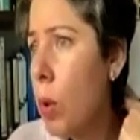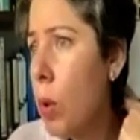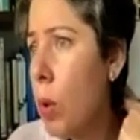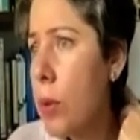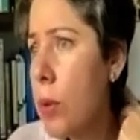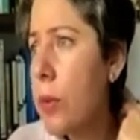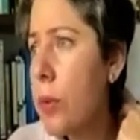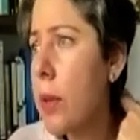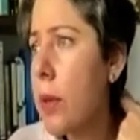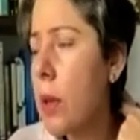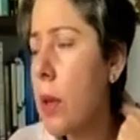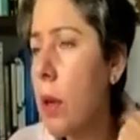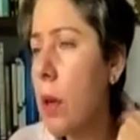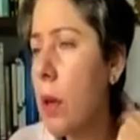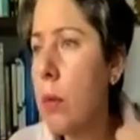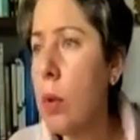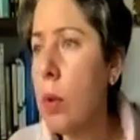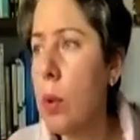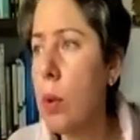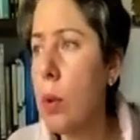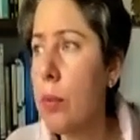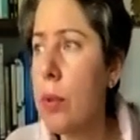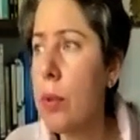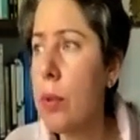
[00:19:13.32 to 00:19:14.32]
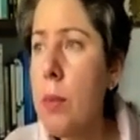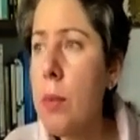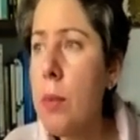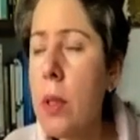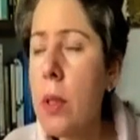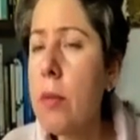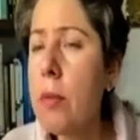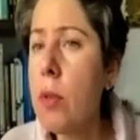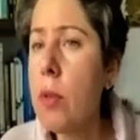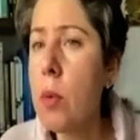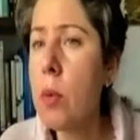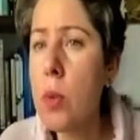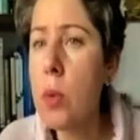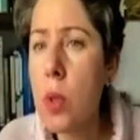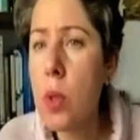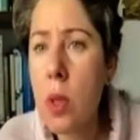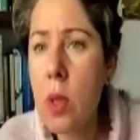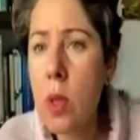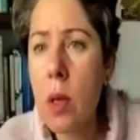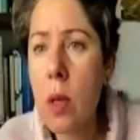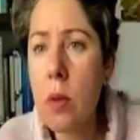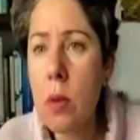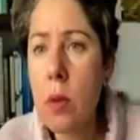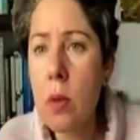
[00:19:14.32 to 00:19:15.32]
was something from
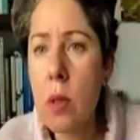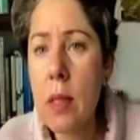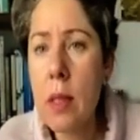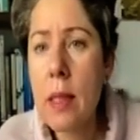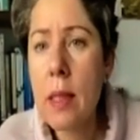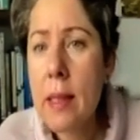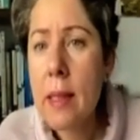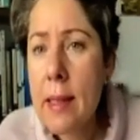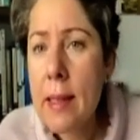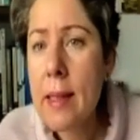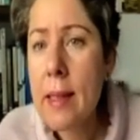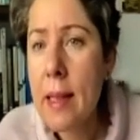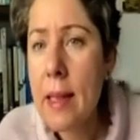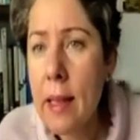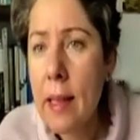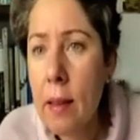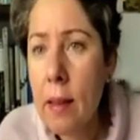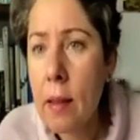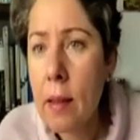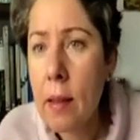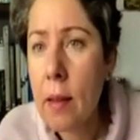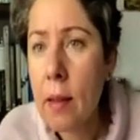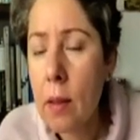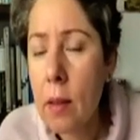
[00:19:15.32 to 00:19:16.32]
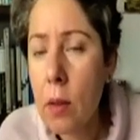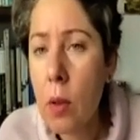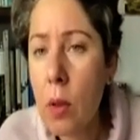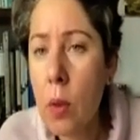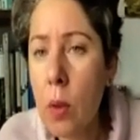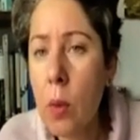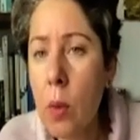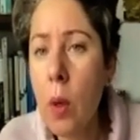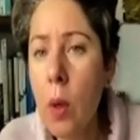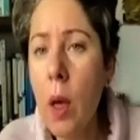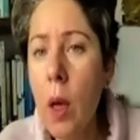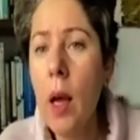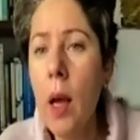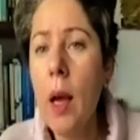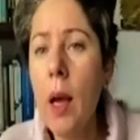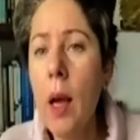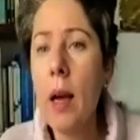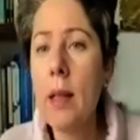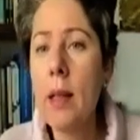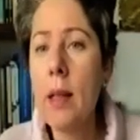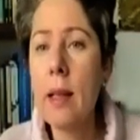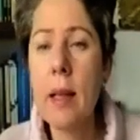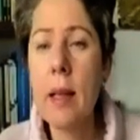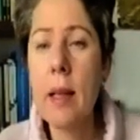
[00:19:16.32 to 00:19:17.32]
2016,
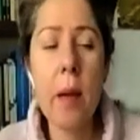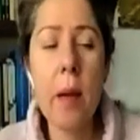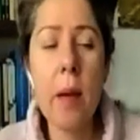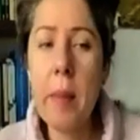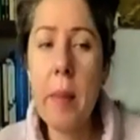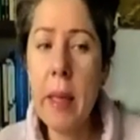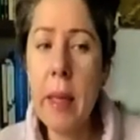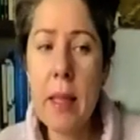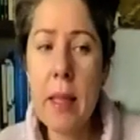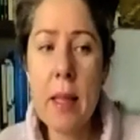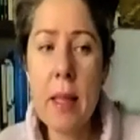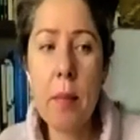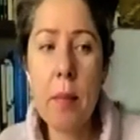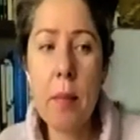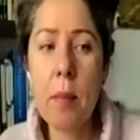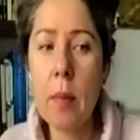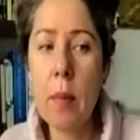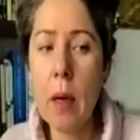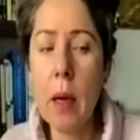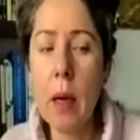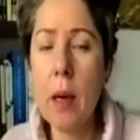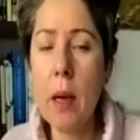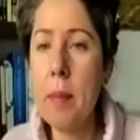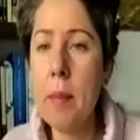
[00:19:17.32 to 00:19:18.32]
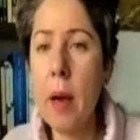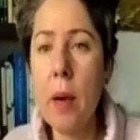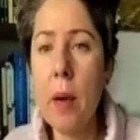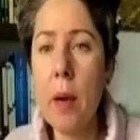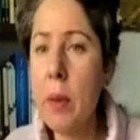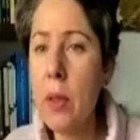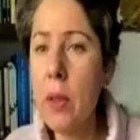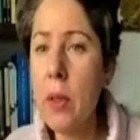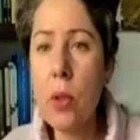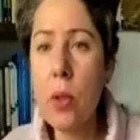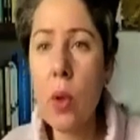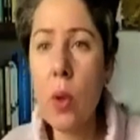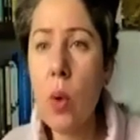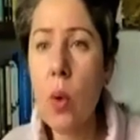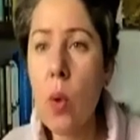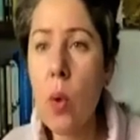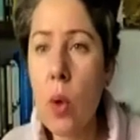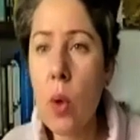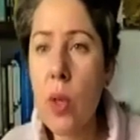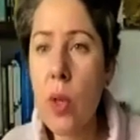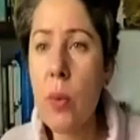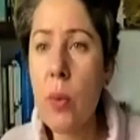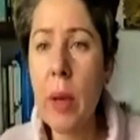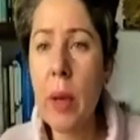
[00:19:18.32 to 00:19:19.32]
It's like I went on a
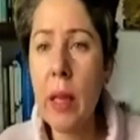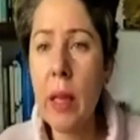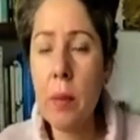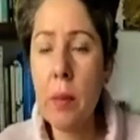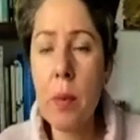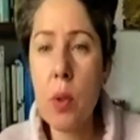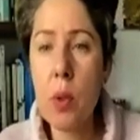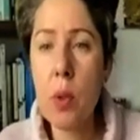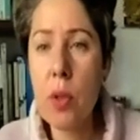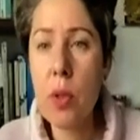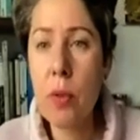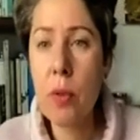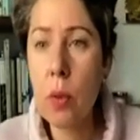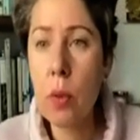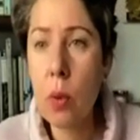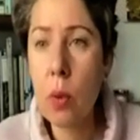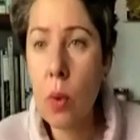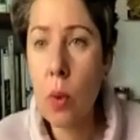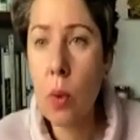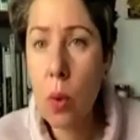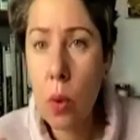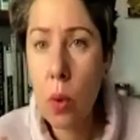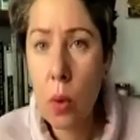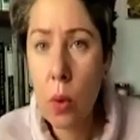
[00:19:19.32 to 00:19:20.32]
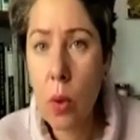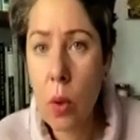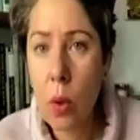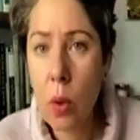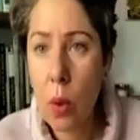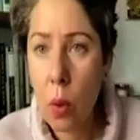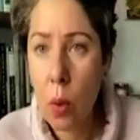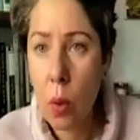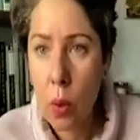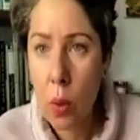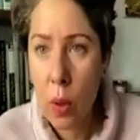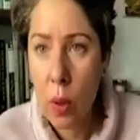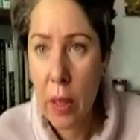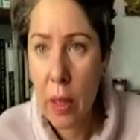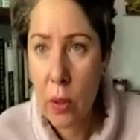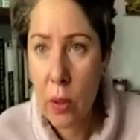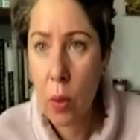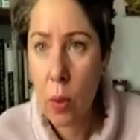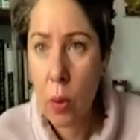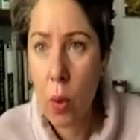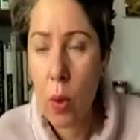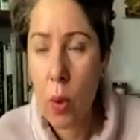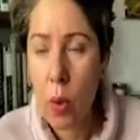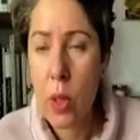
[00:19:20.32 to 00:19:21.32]
course, we had a beautiful cook on
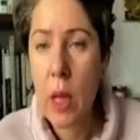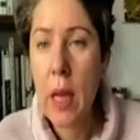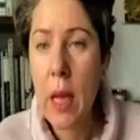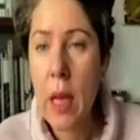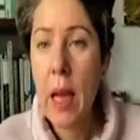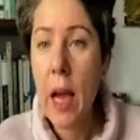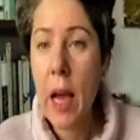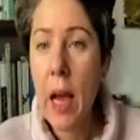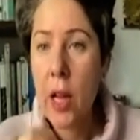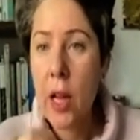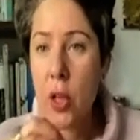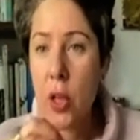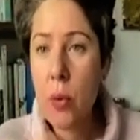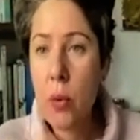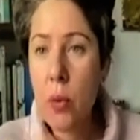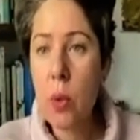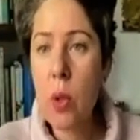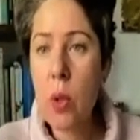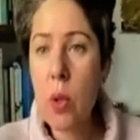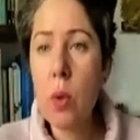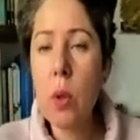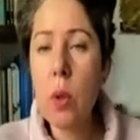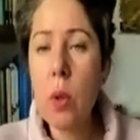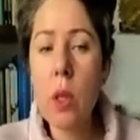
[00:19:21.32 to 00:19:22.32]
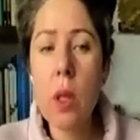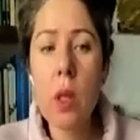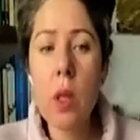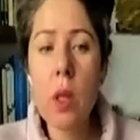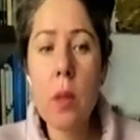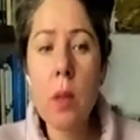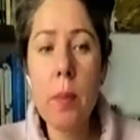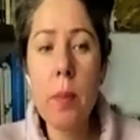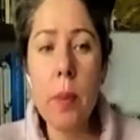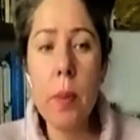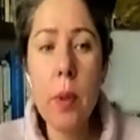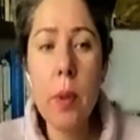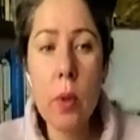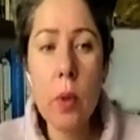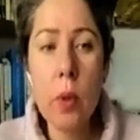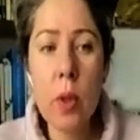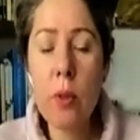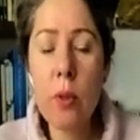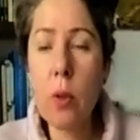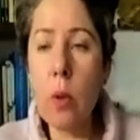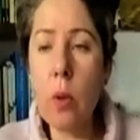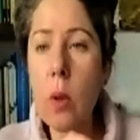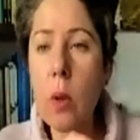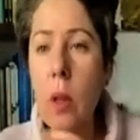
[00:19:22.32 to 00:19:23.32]
that course, and she was cooking this
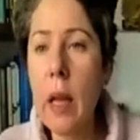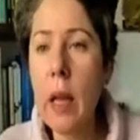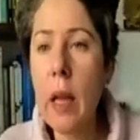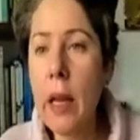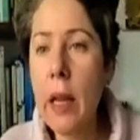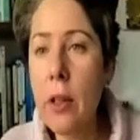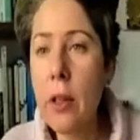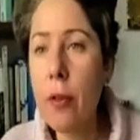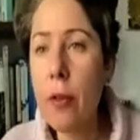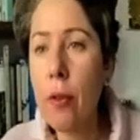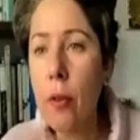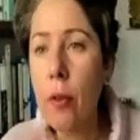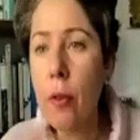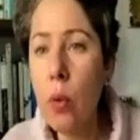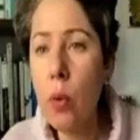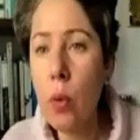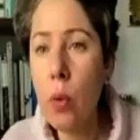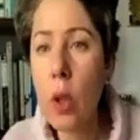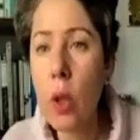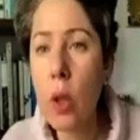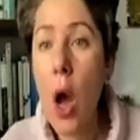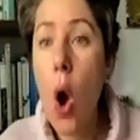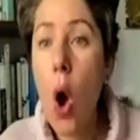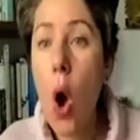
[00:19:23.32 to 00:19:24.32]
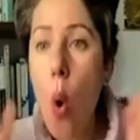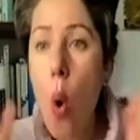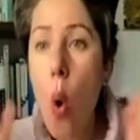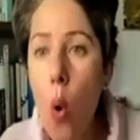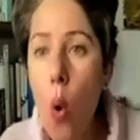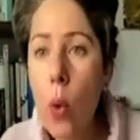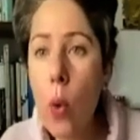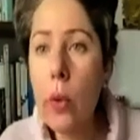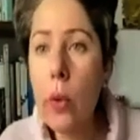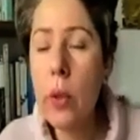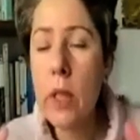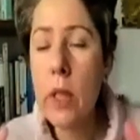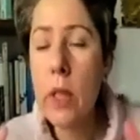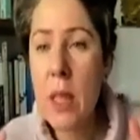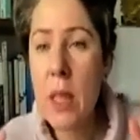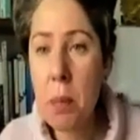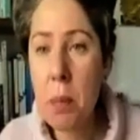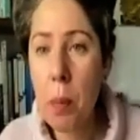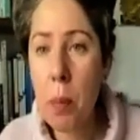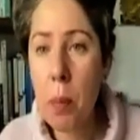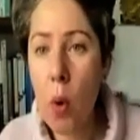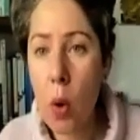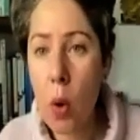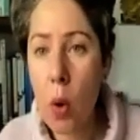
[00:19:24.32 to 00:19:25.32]
beautiful light food on the
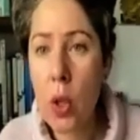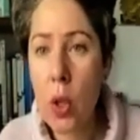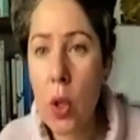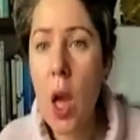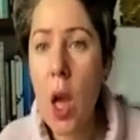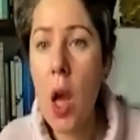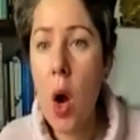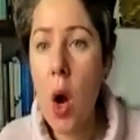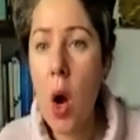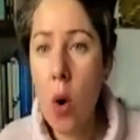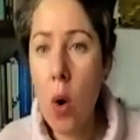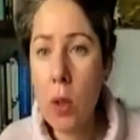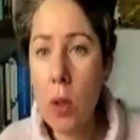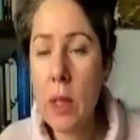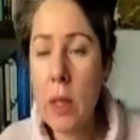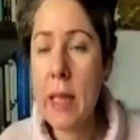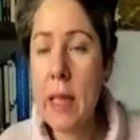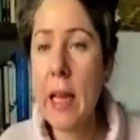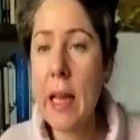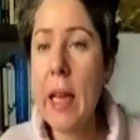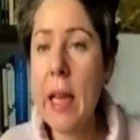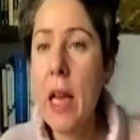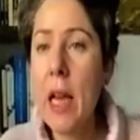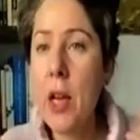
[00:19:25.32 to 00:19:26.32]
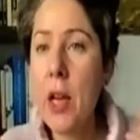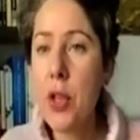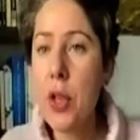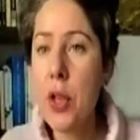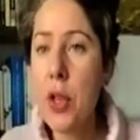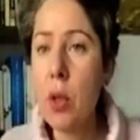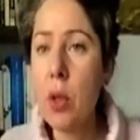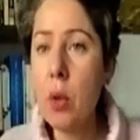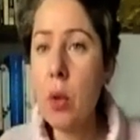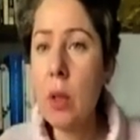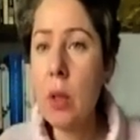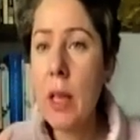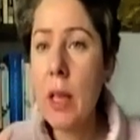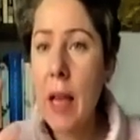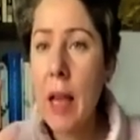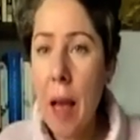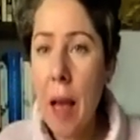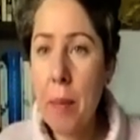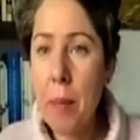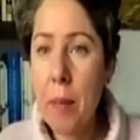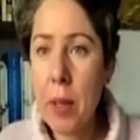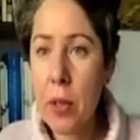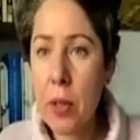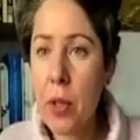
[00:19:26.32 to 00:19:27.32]
spot. Honestly, she cooked
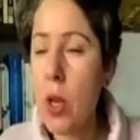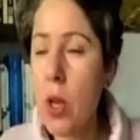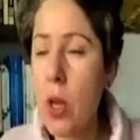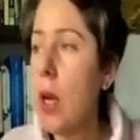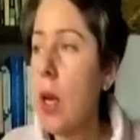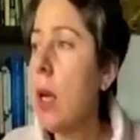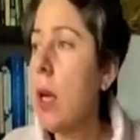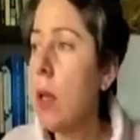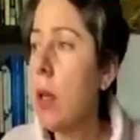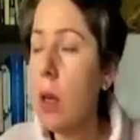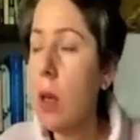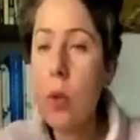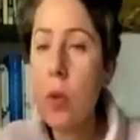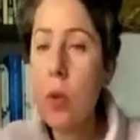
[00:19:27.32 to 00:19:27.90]
cabbage,